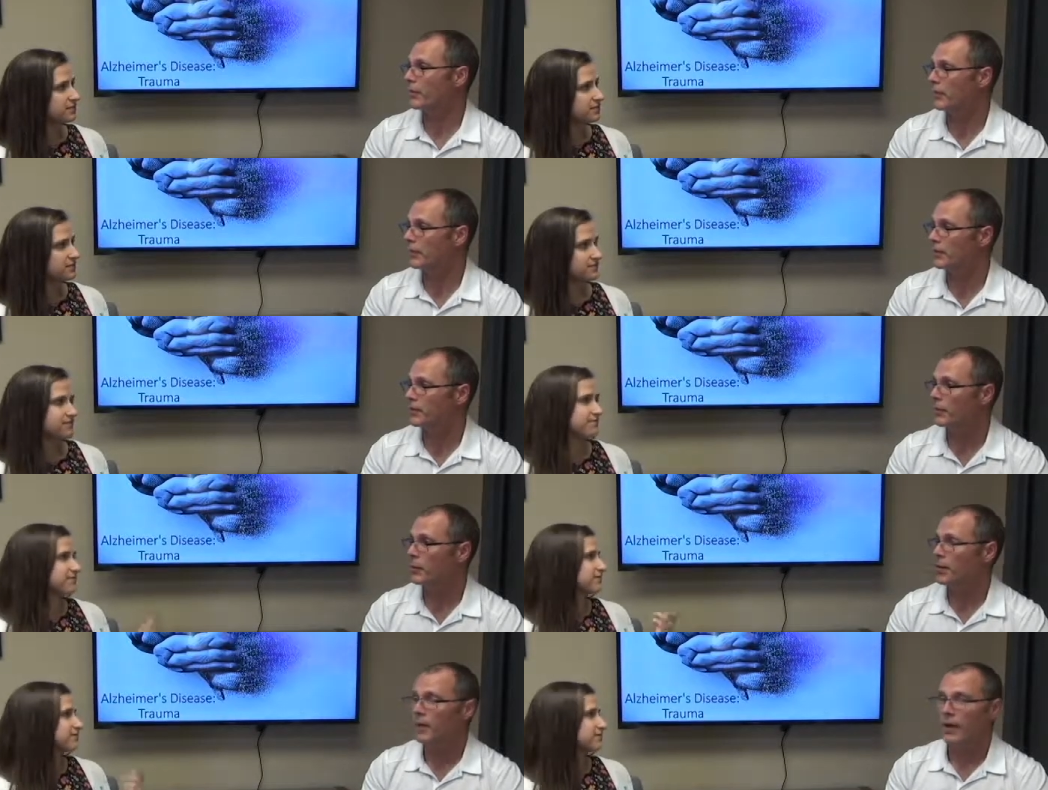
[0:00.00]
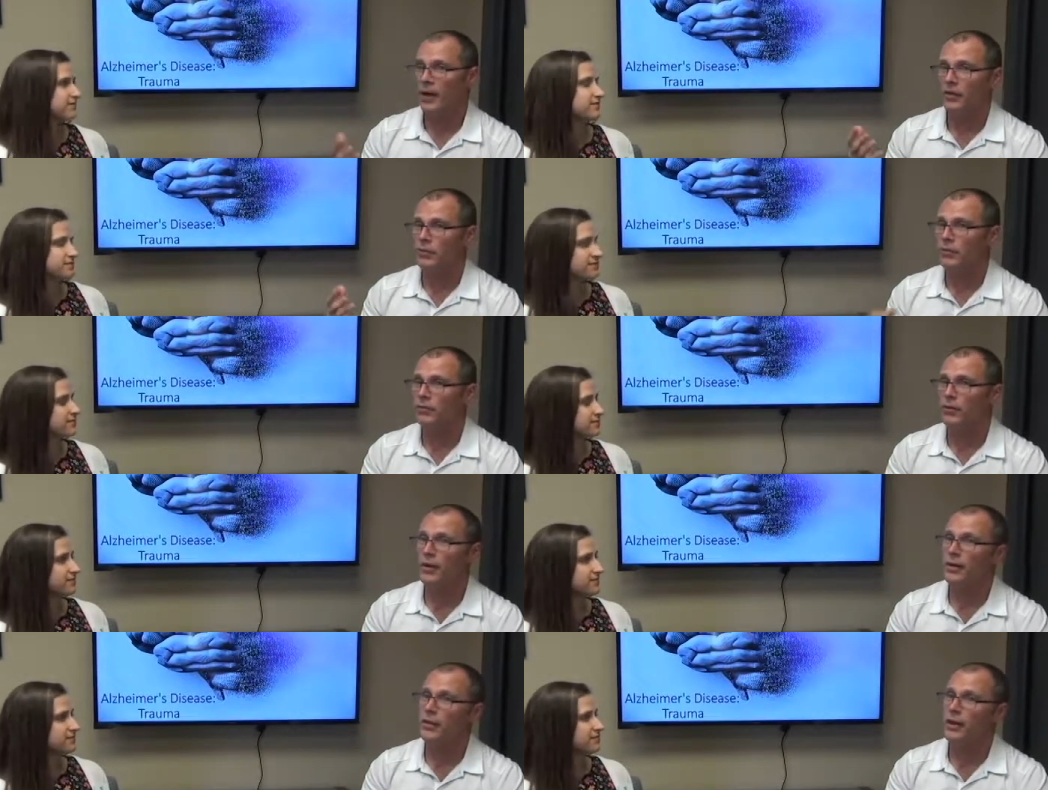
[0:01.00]
Speaker 1: underneath him. I have a good
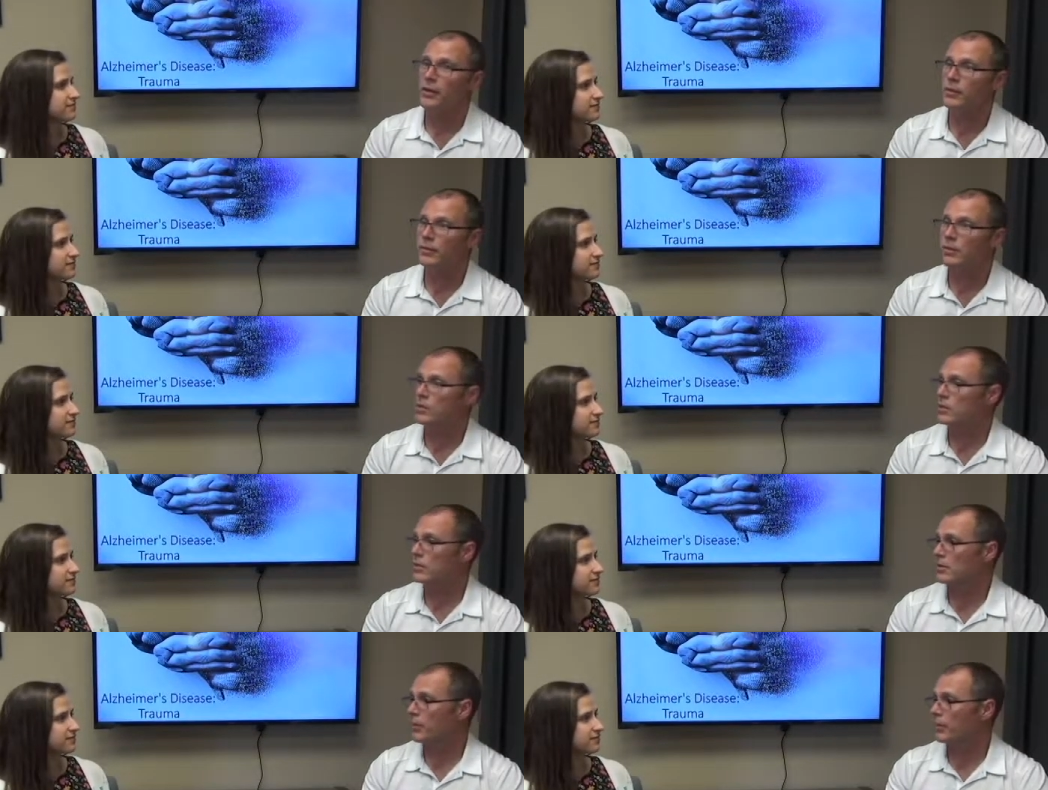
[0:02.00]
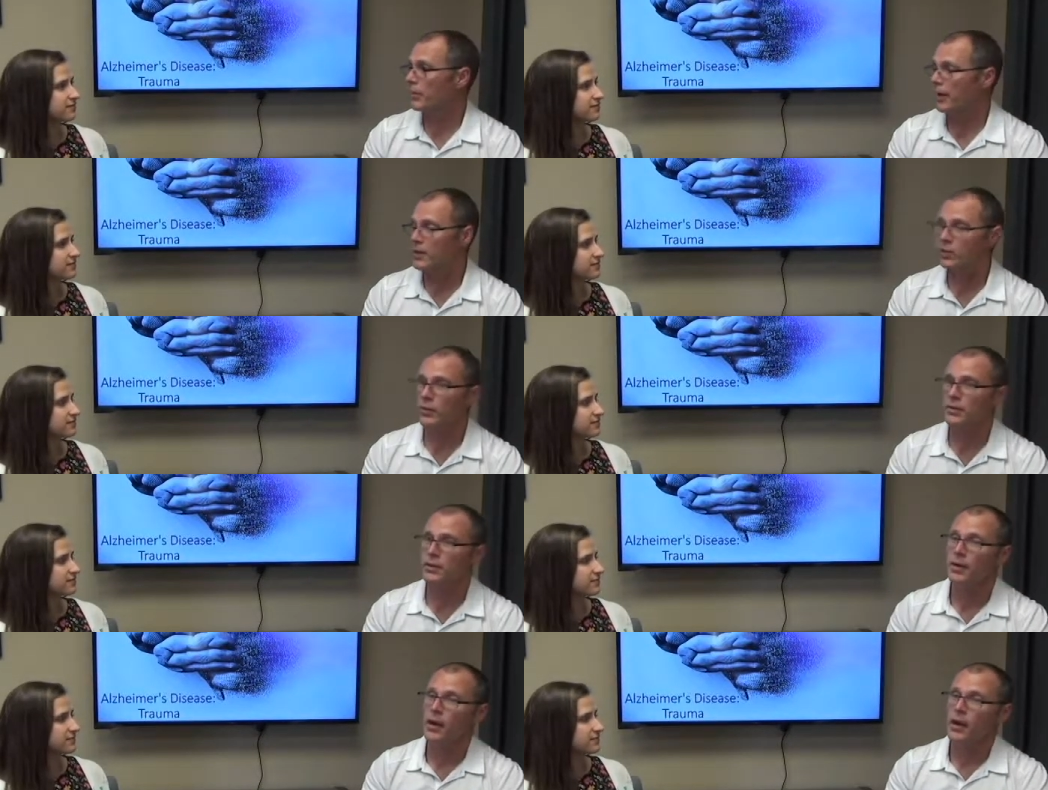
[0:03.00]
friend of mine that was just this past
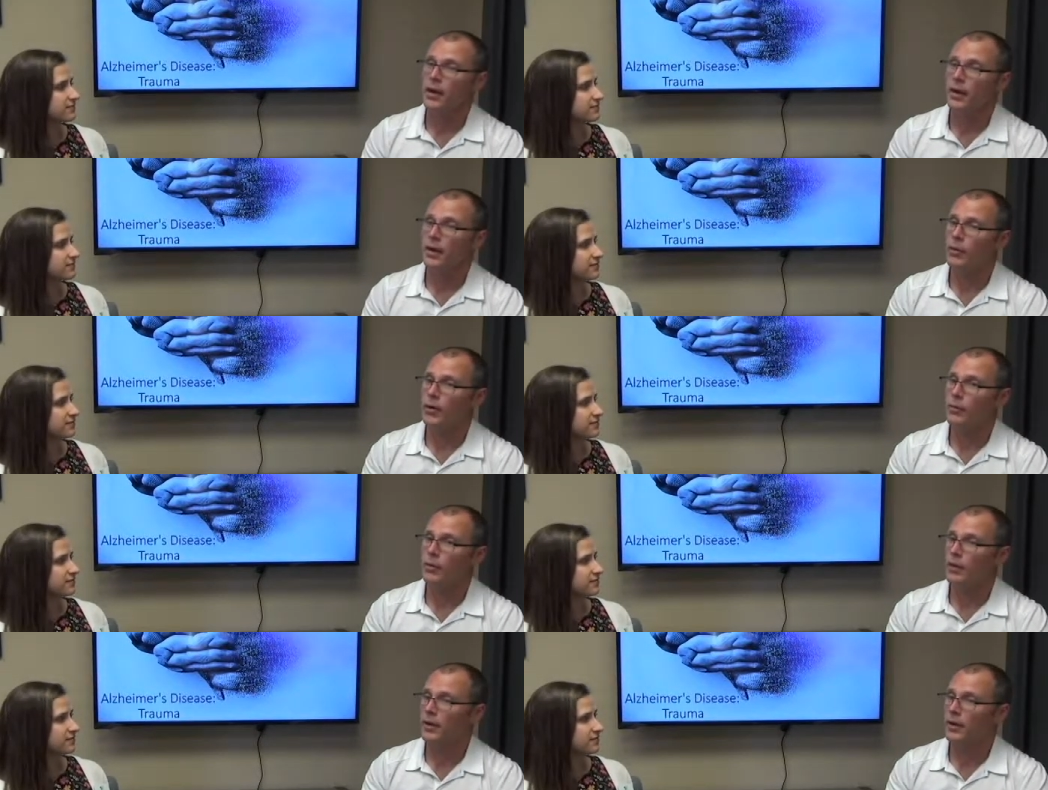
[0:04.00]
winter um, up uh,